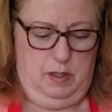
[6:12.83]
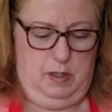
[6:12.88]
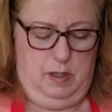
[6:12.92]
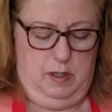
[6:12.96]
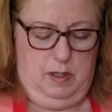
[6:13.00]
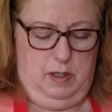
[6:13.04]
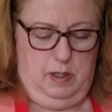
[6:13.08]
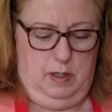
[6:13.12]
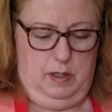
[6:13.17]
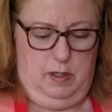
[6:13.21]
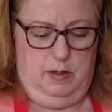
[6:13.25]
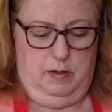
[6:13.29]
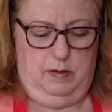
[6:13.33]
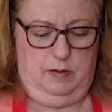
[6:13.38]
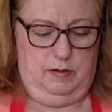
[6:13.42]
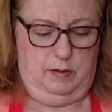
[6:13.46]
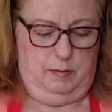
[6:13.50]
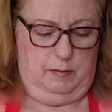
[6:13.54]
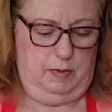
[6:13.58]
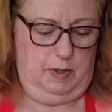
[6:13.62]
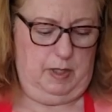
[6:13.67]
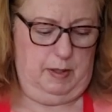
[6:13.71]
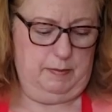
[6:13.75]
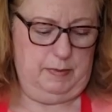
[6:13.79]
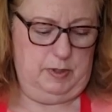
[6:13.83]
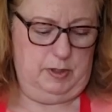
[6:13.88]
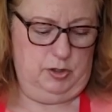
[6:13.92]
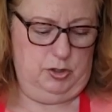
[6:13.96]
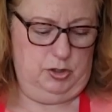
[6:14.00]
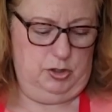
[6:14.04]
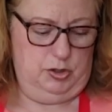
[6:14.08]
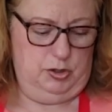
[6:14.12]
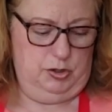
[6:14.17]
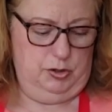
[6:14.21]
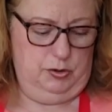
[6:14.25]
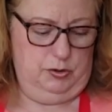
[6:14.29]
Some lemon
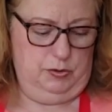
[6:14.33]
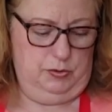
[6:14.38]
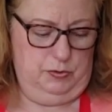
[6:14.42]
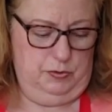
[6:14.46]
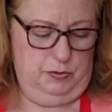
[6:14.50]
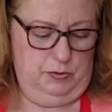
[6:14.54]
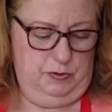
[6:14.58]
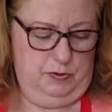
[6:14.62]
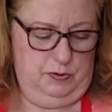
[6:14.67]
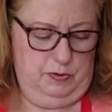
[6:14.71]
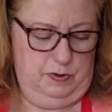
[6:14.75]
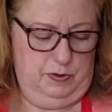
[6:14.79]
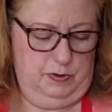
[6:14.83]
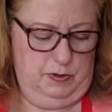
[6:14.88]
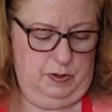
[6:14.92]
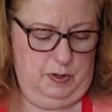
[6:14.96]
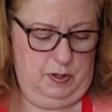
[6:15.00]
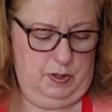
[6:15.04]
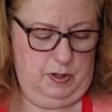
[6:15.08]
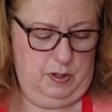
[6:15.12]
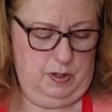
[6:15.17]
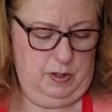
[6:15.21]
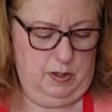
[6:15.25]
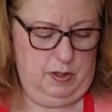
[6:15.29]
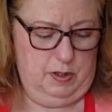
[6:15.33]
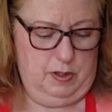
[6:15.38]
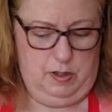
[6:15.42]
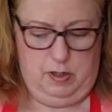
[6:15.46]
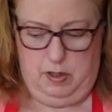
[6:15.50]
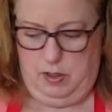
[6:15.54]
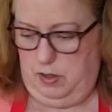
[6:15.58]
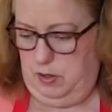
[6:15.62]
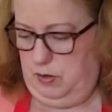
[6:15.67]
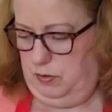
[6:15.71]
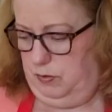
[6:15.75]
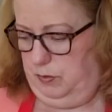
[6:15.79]
juice.
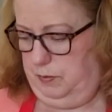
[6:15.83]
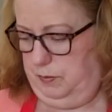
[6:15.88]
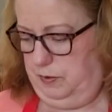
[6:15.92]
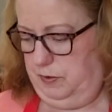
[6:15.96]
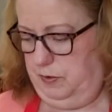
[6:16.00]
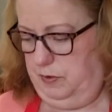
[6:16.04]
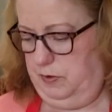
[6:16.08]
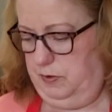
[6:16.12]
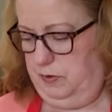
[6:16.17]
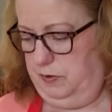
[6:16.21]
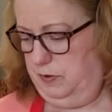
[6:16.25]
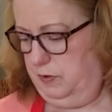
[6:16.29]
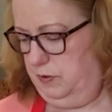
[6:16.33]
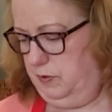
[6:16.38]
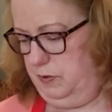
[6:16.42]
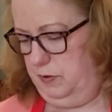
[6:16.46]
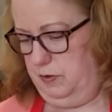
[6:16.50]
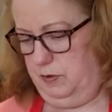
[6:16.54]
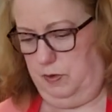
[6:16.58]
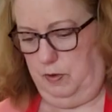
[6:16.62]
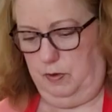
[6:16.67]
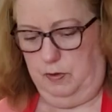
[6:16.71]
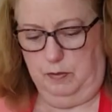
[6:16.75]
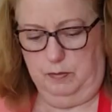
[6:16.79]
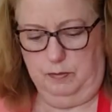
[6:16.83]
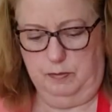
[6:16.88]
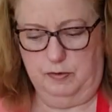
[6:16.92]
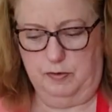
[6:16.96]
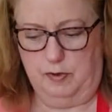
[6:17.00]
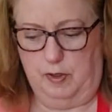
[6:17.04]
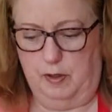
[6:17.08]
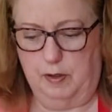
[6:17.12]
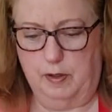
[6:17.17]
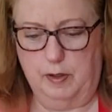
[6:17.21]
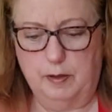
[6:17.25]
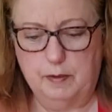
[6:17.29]
Oops, this is, oh,
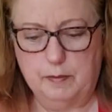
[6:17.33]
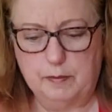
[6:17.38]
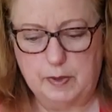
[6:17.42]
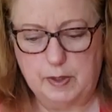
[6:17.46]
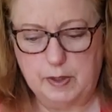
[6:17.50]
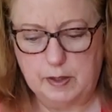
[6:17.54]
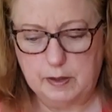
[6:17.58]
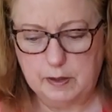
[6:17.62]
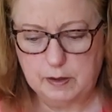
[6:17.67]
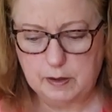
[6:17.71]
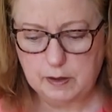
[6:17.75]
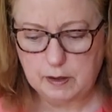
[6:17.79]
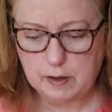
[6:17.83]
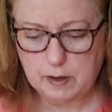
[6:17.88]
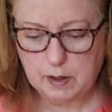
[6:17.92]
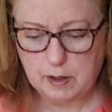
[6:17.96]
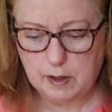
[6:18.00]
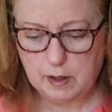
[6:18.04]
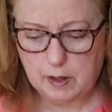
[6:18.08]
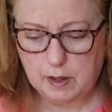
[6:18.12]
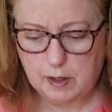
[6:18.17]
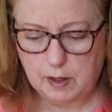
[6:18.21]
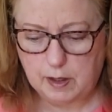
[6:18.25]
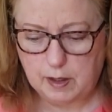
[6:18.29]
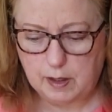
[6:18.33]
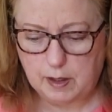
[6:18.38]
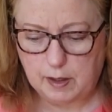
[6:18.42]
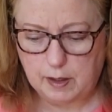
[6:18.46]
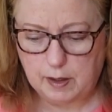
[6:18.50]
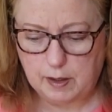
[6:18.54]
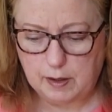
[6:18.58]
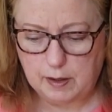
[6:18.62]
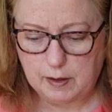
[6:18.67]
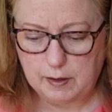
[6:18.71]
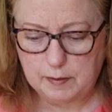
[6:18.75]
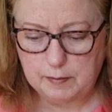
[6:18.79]
sorry, wait.
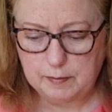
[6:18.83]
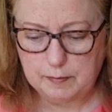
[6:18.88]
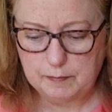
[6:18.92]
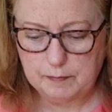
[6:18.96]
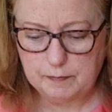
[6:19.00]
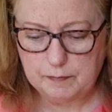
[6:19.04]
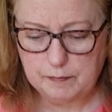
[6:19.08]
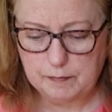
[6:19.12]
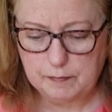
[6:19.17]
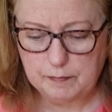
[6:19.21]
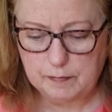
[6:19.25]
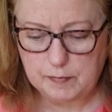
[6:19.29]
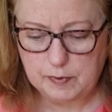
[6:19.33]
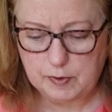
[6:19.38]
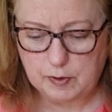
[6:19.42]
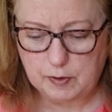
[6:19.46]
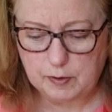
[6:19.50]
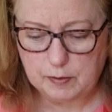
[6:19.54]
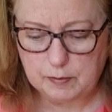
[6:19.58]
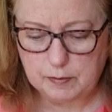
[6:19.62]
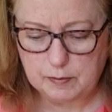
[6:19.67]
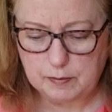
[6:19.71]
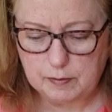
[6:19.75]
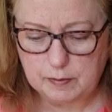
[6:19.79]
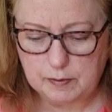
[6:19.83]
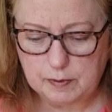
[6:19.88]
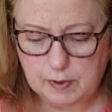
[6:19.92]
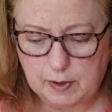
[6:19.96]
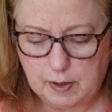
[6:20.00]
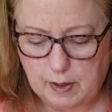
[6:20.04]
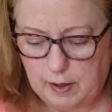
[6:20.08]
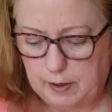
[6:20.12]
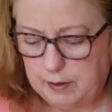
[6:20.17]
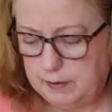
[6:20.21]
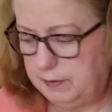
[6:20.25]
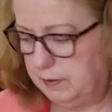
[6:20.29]
No,
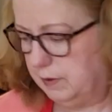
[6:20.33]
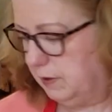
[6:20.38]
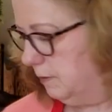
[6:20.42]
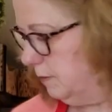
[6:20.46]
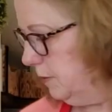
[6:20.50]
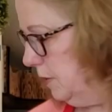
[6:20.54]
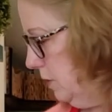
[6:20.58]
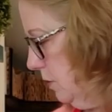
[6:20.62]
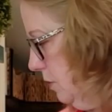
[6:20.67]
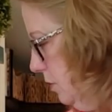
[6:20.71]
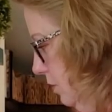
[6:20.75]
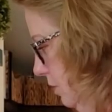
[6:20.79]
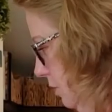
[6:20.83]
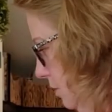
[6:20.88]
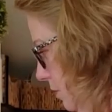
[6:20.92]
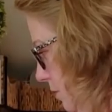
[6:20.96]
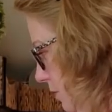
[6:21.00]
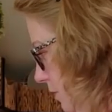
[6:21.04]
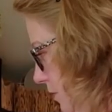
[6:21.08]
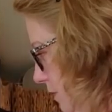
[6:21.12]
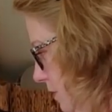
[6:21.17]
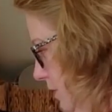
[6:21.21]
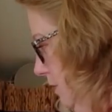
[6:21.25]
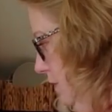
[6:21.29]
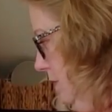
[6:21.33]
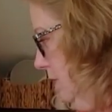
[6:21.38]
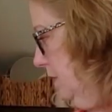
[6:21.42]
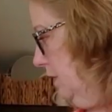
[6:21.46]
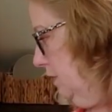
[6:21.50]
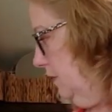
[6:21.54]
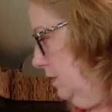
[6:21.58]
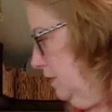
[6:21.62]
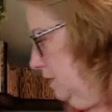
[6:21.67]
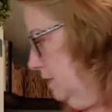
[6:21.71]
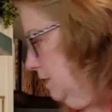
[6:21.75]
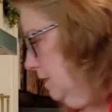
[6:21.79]
yeah, lemon juice.
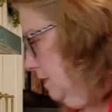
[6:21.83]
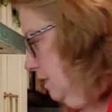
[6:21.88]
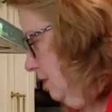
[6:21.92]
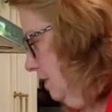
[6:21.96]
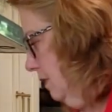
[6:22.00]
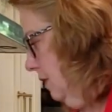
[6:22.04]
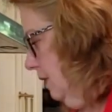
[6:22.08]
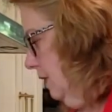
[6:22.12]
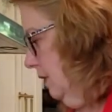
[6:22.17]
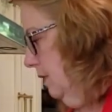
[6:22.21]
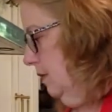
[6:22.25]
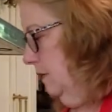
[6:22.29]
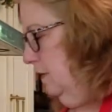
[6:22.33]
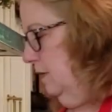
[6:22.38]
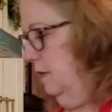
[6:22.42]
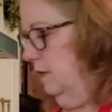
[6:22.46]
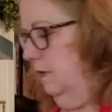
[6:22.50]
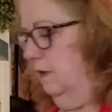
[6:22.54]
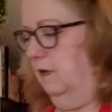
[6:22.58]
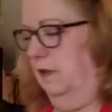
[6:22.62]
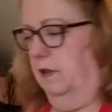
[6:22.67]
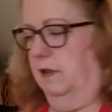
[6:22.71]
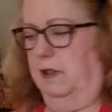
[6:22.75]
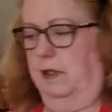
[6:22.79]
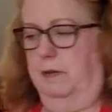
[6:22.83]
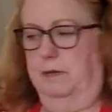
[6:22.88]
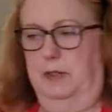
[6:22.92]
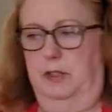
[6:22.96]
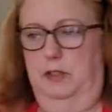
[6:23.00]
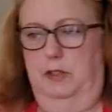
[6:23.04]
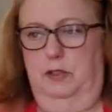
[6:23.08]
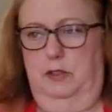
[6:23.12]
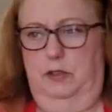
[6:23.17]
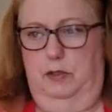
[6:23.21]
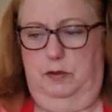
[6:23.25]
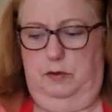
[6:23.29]
This is the
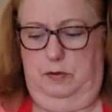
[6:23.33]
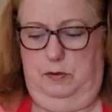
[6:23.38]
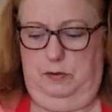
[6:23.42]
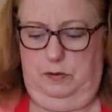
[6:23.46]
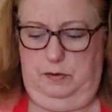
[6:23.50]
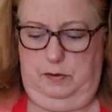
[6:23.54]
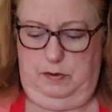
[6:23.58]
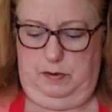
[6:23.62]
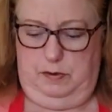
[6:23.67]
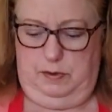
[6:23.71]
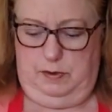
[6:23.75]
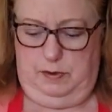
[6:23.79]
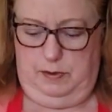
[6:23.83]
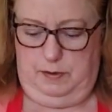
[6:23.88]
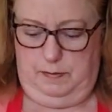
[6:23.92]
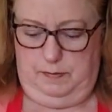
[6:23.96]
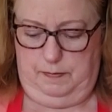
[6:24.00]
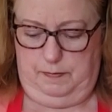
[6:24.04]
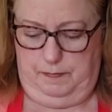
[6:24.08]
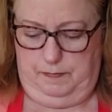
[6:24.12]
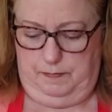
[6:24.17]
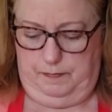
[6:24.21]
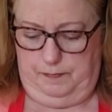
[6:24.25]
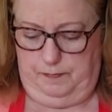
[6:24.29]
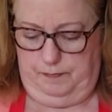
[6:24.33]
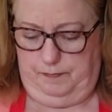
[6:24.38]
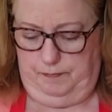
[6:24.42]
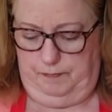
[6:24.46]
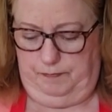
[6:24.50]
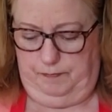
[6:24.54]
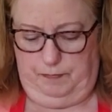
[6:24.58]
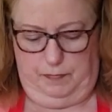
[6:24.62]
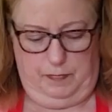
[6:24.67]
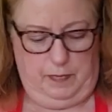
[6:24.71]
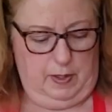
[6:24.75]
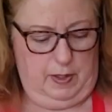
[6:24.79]
lemon juice.
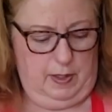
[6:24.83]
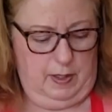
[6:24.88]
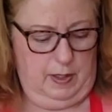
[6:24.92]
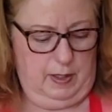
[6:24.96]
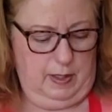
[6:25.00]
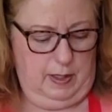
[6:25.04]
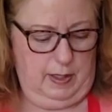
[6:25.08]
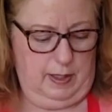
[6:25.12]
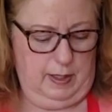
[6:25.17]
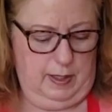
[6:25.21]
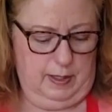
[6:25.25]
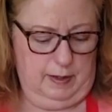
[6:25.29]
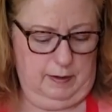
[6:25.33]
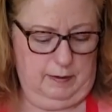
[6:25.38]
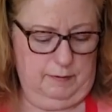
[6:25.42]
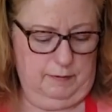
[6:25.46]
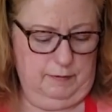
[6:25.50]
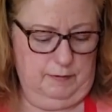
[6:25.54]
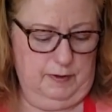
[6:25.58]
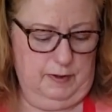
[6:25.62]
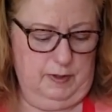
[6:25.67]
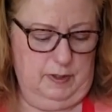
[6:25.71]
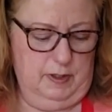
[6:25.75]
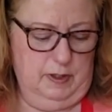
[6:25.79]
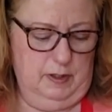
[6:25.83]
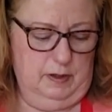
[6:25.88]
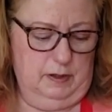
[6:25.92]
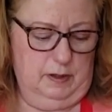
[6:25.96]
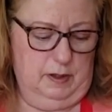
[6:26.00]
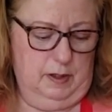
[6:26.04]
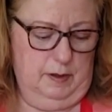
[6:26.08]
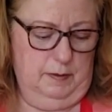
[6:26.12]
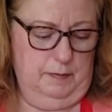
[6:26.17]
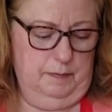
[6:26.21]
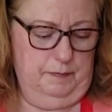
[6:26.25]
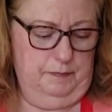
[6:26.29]
And
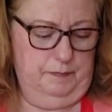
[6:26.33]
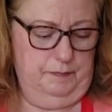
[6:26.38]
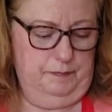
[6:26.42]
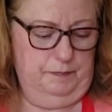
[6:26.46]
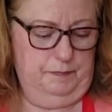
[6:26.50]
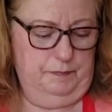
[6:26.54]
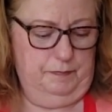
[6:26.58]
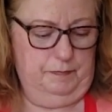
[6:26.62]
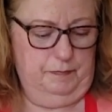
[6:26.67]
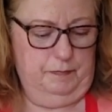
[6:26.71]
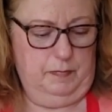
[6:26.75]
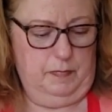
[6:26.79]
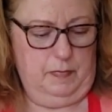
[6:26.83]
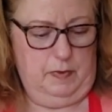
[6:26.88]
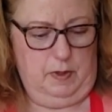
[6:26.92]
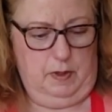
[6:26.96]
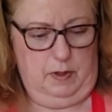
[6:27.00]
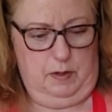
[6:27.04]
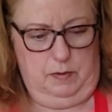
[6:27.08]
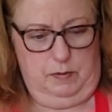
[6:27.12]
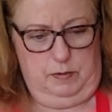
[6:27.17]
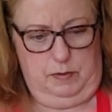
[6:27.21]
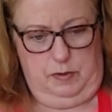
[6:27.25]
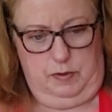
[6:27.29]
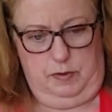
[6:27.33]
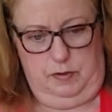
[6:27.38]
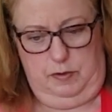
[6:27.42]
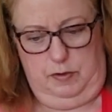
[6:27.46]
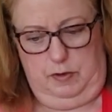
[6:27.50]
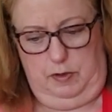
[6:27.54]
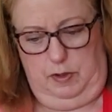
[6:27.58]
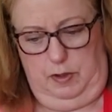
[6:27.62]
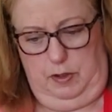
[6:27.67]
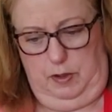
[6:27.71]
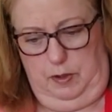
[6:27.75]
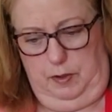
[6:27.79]
vanilla, which is
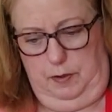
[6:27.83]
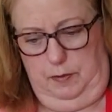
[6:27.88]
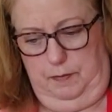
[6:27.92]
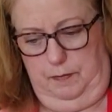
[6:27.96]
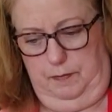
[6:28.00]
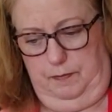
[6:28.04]
in here.